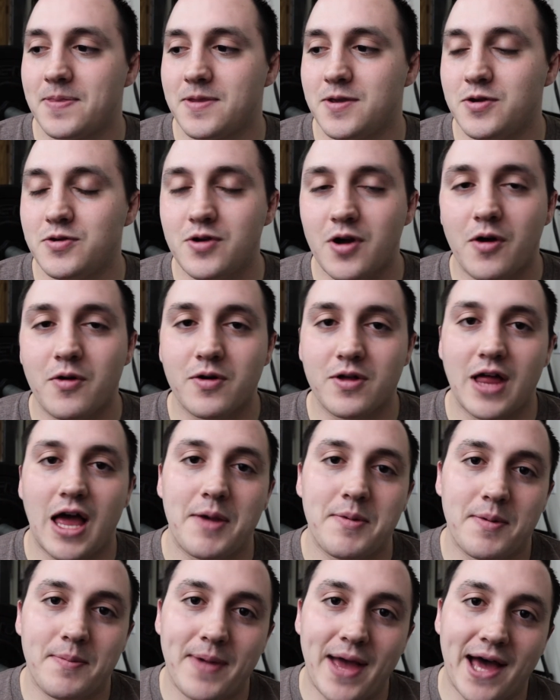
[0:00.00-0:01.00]
You don't
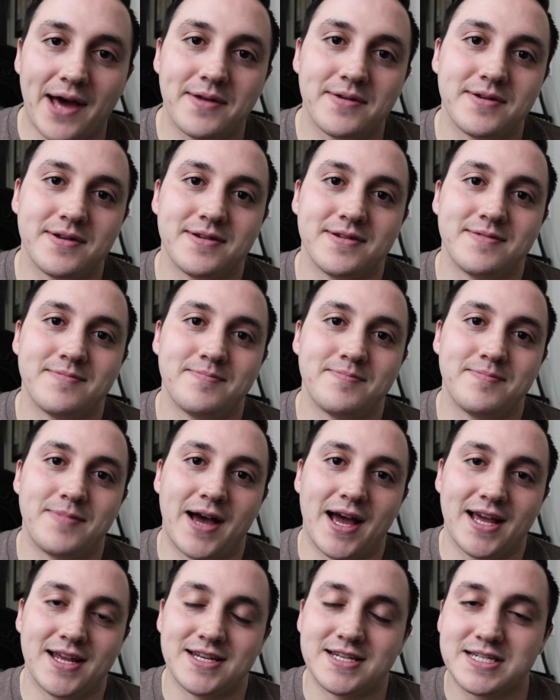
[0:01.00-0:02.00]
climb a mountain
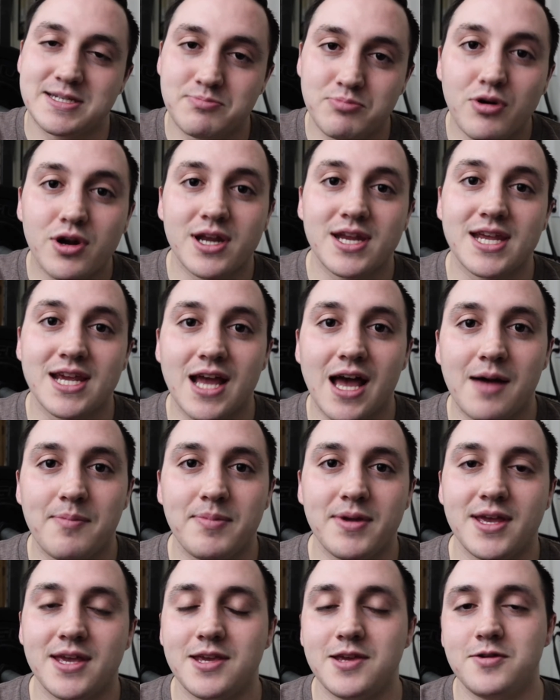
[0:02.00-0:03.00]
by sprinting
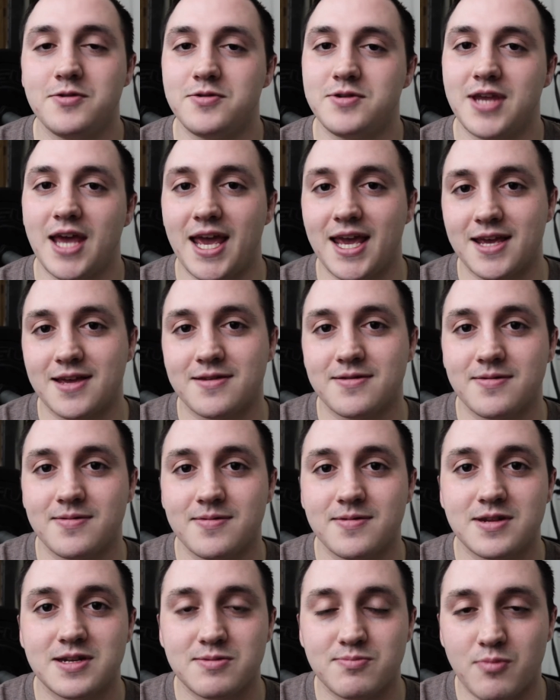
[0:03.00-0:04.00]
up it. You take
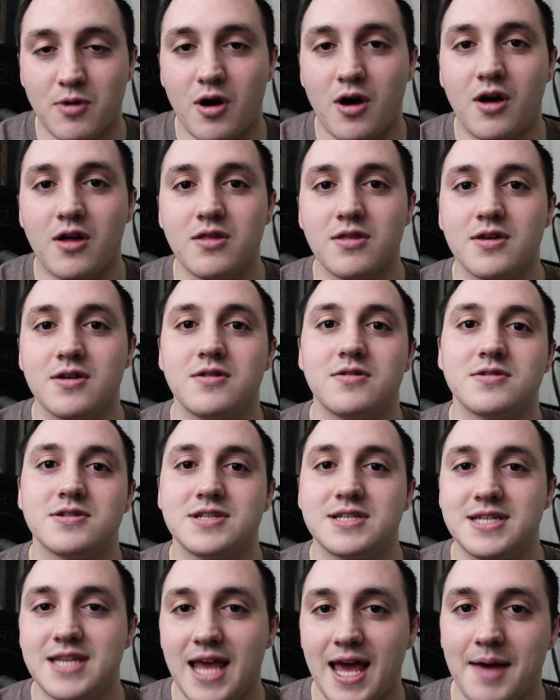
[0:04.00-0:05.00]
small little
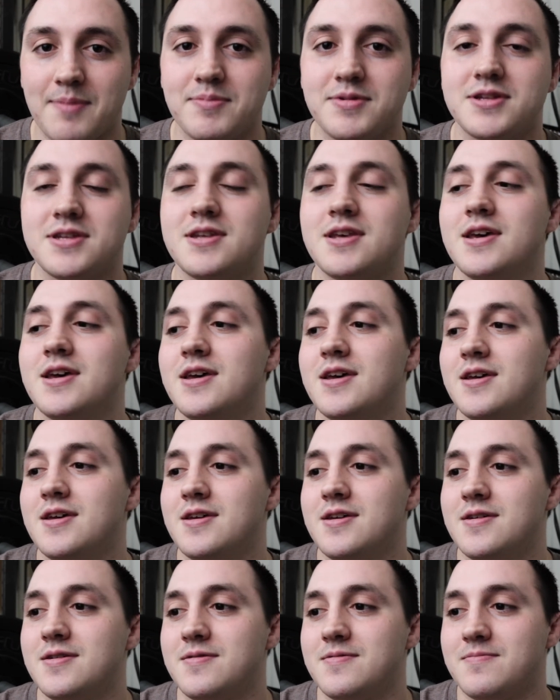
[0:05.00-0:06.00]
steps
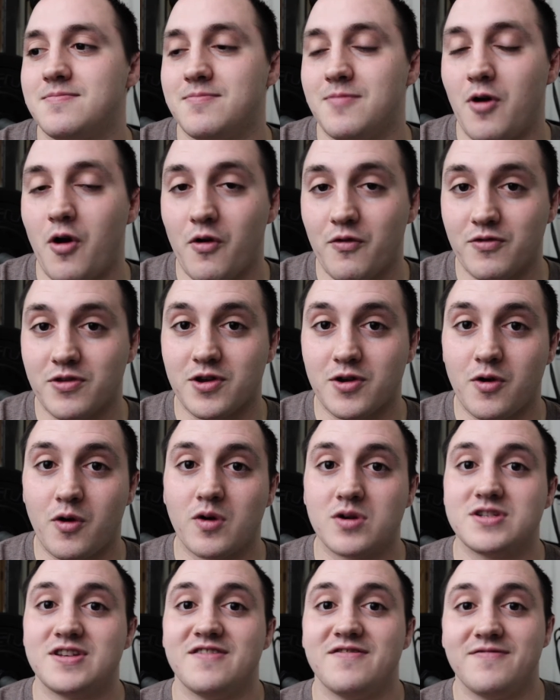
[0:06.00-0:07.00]
over the
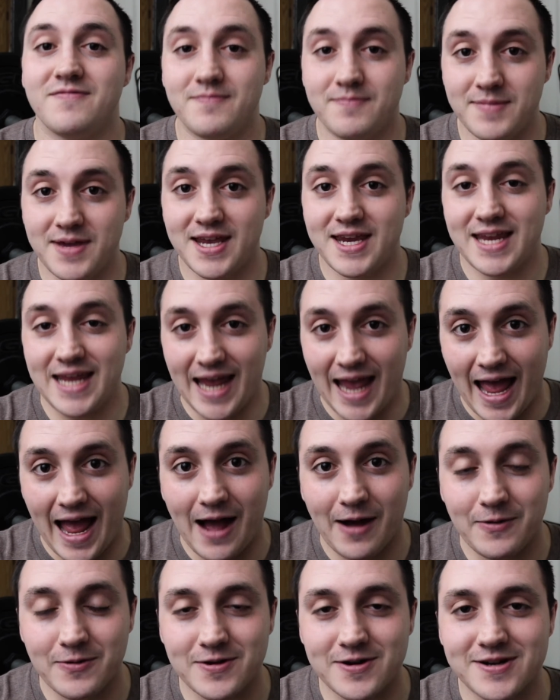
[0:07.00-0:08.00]
course of many
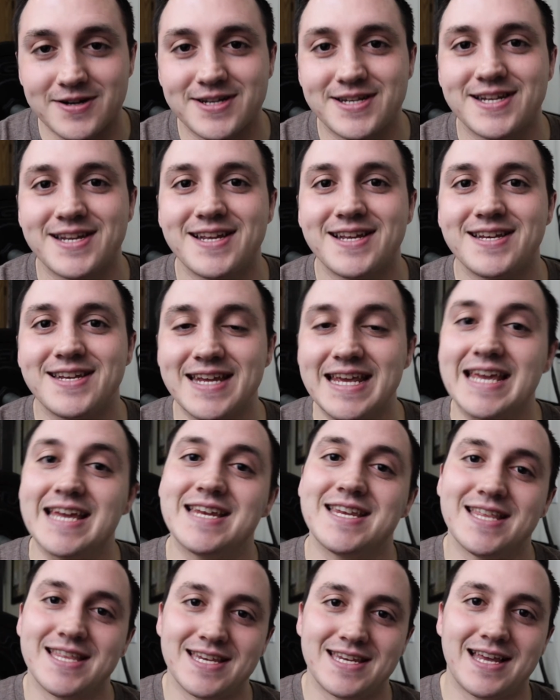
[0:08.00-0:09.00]
hours to
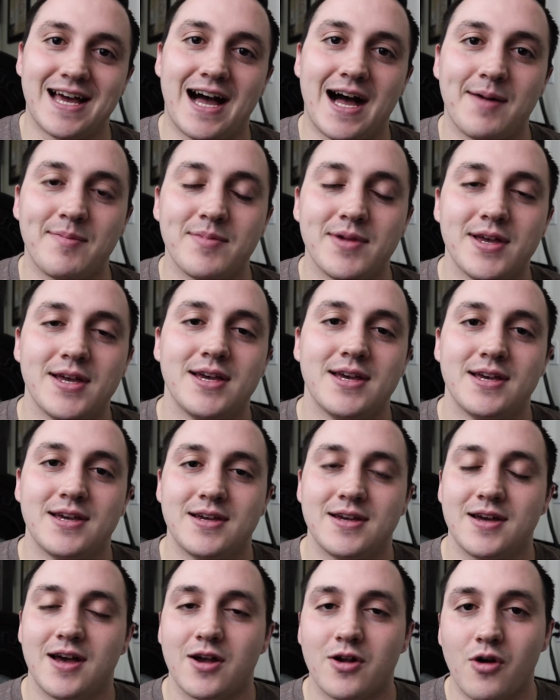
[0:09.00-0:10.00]
get to the top.
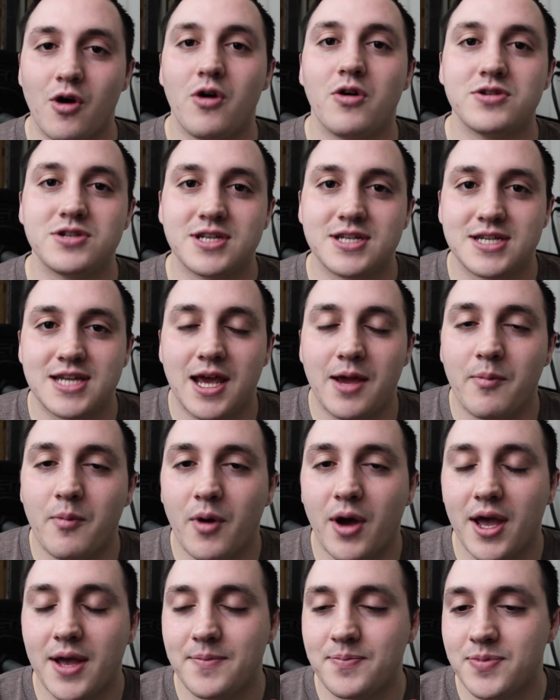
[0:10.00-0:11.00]
A goal is the same
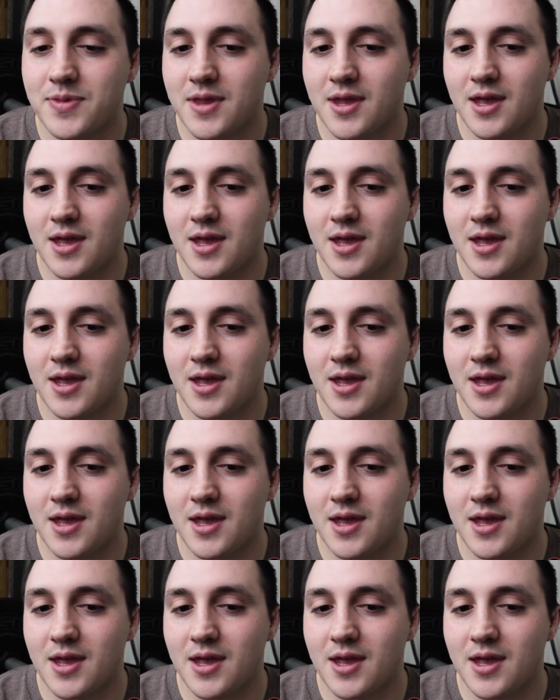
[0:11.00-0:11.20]
way.